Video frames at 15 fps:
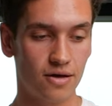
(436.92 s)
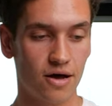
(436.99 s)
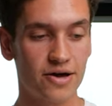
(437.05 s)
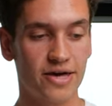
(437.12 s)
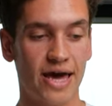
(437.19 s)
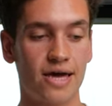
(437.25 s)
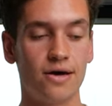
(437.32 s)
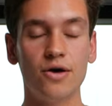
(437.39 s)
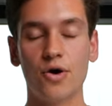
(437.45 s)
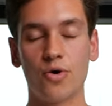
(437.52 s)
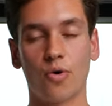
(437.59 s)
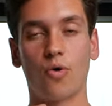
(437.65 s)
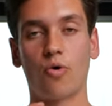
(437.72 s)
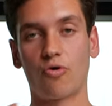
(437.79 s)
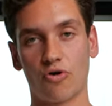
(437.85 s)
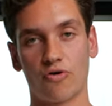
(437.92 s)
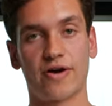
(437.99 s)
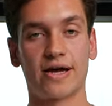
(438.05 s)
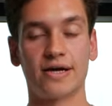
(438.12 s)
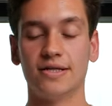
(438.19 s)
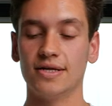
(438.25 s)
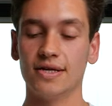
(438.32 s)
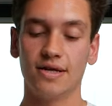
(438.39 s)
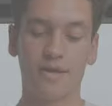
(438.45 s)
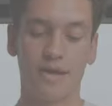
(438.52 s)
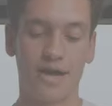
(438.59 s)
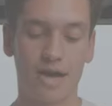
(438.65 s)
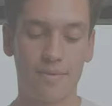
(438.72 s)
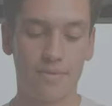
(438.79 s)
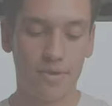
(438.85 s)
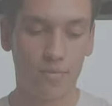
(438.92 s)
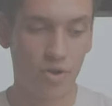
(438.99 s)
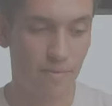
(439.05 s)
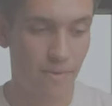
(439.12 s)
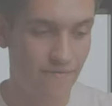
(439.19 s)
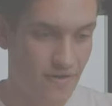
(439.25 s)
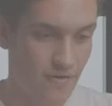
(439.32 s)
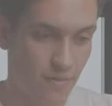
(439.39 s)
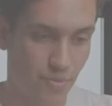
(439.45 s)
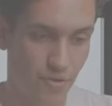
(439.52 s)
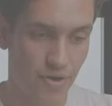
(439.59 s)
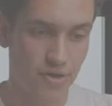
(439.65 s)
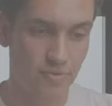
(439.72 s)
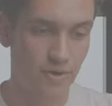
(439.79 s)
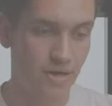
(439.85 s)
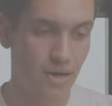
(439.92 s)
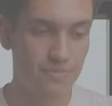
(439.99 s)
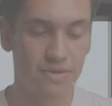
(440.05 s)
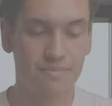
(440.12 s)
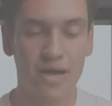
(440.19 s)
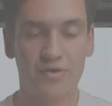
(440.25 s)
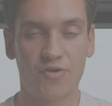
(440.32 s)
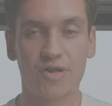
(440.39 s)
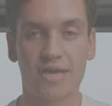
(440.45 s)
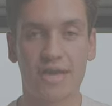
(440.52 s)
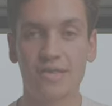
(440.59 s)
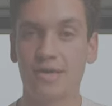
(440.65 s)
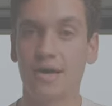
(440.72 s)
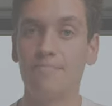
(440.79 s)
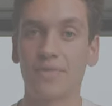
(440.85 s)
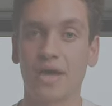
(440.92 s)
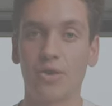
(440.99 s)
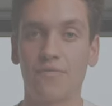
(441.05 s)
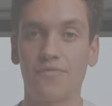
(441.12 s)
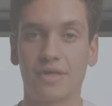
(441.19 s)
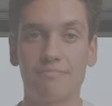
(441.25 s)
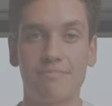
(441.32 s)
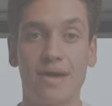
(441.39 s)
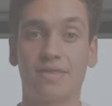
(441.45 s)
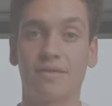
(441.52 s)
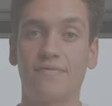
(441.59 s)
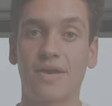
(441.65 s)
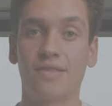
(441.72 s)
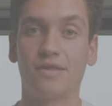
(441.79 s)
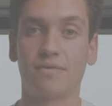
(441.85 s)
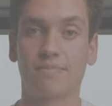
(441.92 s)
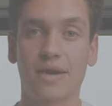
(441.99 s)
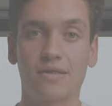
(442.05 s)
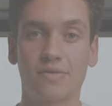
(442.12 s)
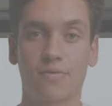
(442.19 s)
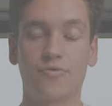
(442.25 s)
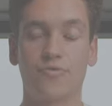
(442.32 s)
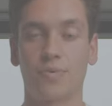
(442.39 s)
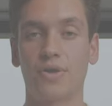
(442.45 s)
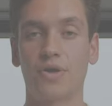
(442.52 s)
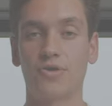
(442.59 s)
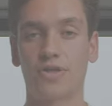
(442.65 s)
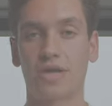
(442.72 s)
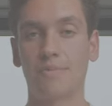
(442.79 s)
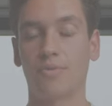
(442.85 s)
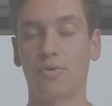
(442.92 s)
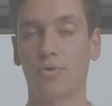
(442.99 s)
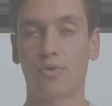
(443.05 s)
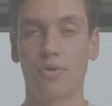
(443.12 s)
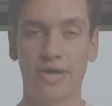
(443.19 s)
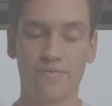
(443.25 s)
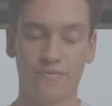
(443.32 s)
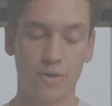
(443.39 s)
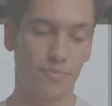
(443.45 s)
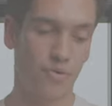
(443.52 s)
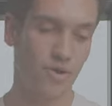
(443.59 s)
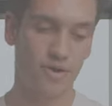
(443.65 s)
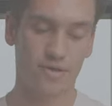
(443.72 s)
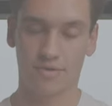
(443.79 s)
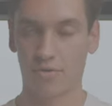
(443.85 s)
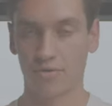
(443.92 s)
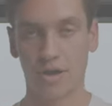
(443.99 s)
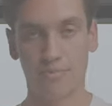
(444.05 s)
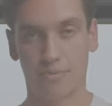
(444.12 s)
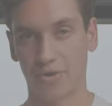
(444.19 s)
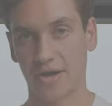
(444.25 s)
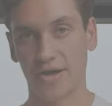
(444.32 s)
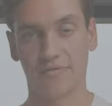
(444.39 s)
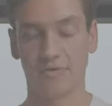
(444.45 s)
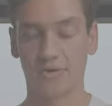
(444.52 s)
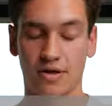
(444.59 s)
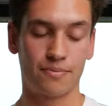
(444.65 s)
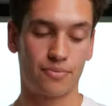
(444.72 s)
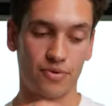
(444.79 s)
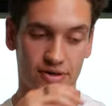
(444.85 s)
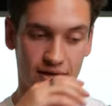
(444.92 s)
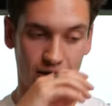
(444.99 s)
Okay, Oura Ring. One of my favorite products when it comes to metric data, and obviously massive in the space of entrepreneurship or info products, online products, for example,